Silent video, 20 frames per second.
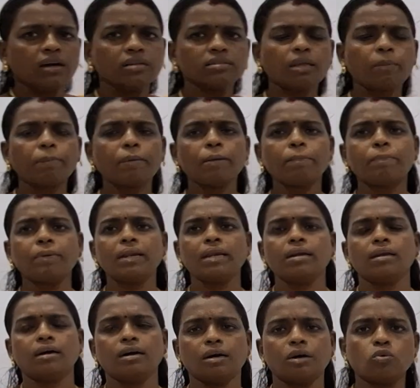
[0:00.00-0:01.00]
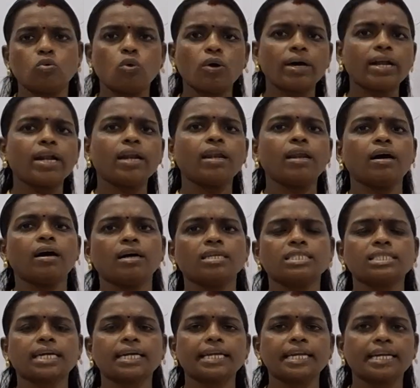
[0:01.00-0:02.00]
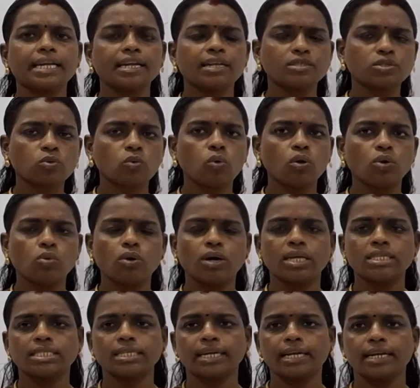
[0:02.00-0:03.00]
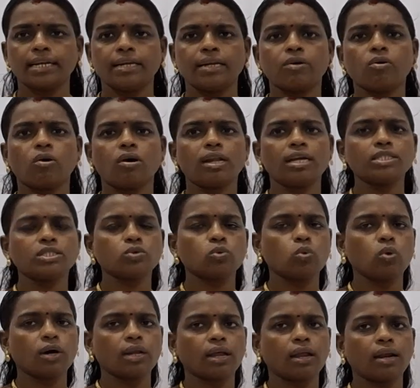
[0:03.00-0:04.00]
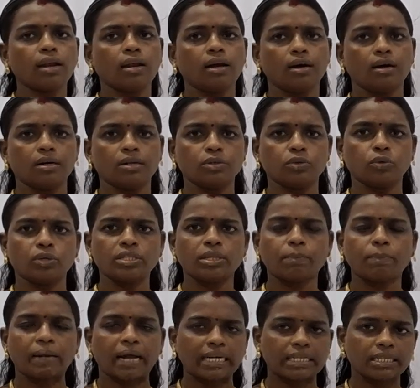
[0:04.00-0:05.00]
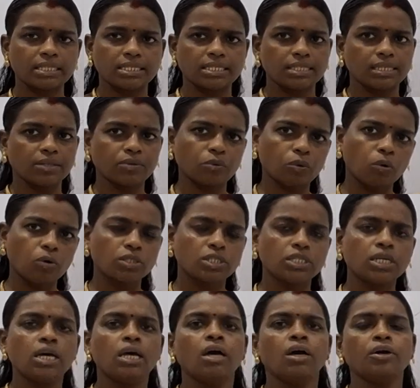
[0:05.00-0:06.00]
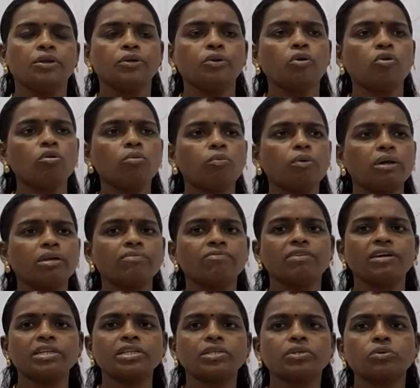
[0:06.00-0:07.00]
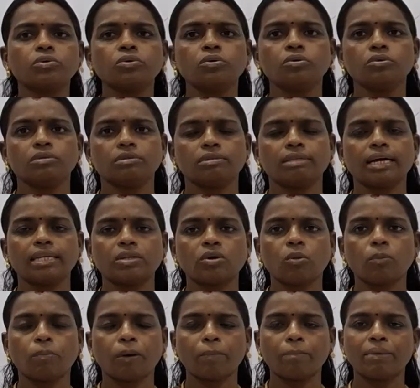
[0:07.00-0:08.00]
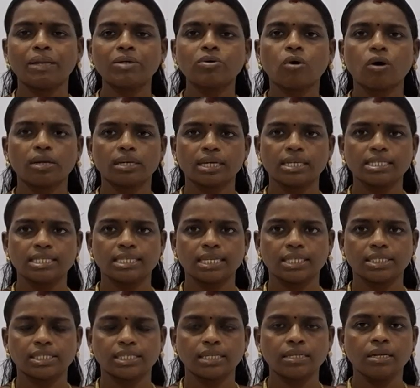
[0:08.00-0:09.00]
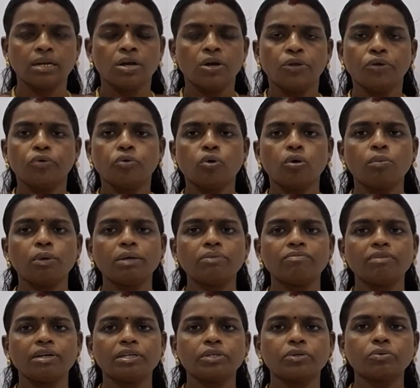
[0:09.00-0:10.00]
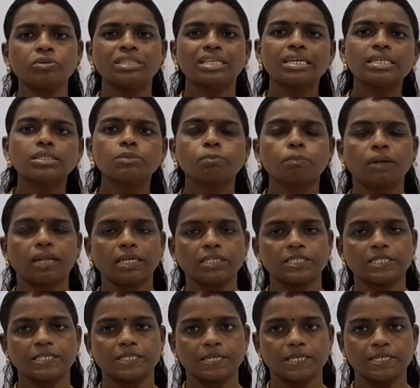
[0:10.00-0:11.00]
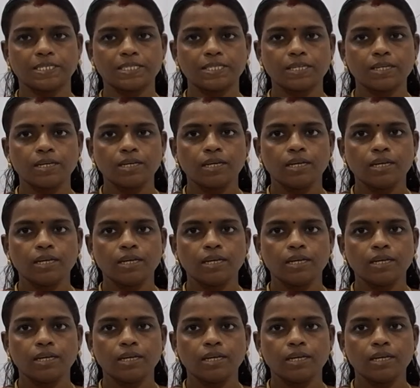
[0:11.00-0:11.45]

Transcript: The people who are studied in a school, who are studied in a college, who are doing the practices in court, no one went to that public organization. No one went to these places.